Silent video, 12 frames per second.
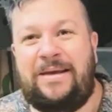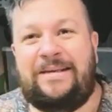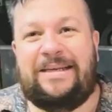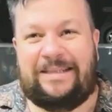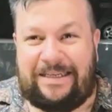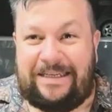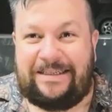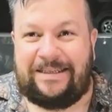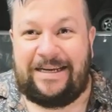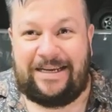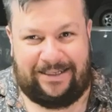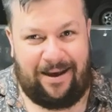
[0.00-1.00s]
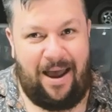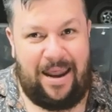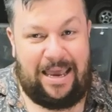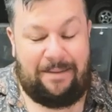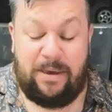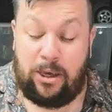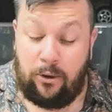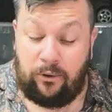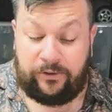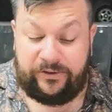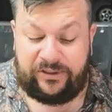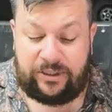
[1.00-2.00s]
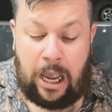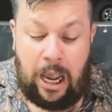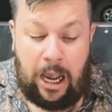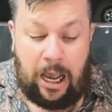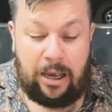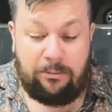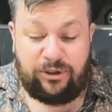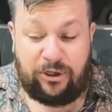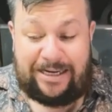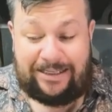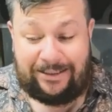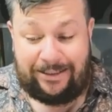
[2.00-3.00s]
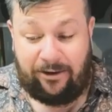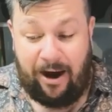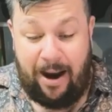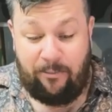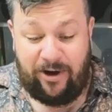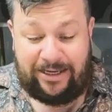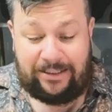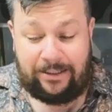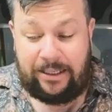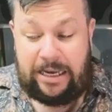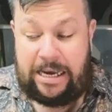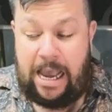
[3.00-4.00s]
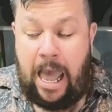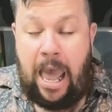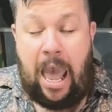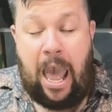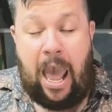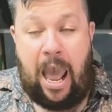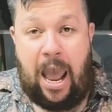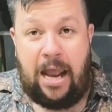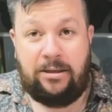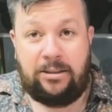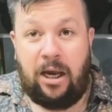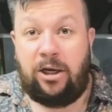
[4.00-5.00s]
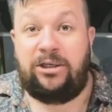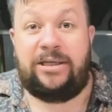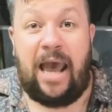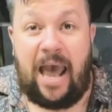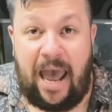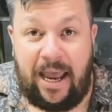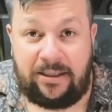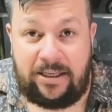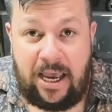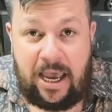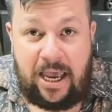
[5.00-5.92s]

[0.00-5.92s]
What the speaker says: This is exciting because I was on Instagram recently and I got tagged